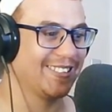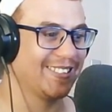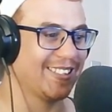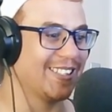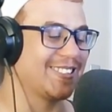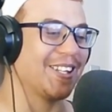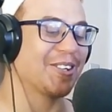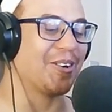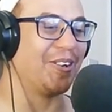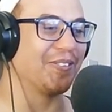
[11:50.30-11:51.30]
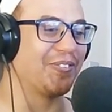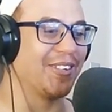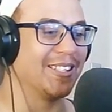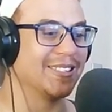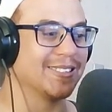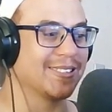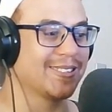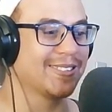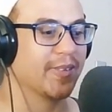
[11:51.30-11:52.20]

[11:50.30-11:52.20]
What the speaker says: There's that confidence.